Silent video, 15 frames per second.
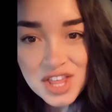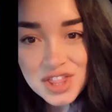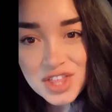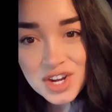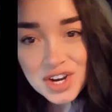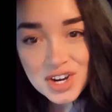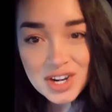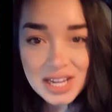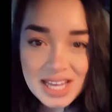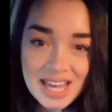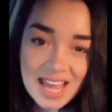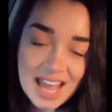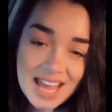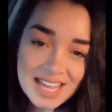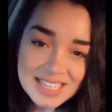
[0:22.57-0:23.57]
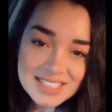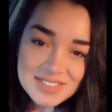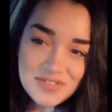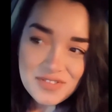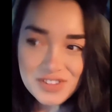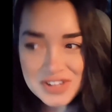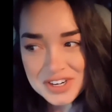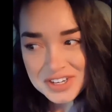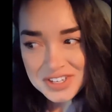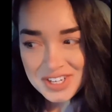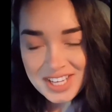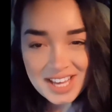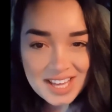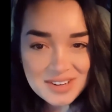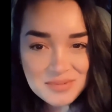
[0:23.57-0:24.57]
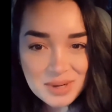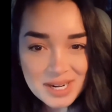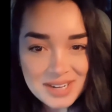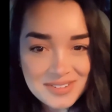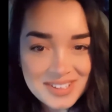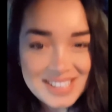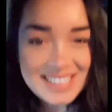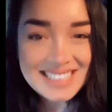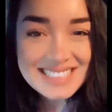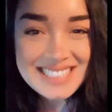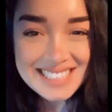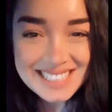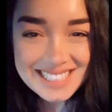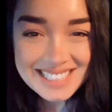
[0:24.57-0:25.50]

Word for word: 30 and flirty and whatever it is.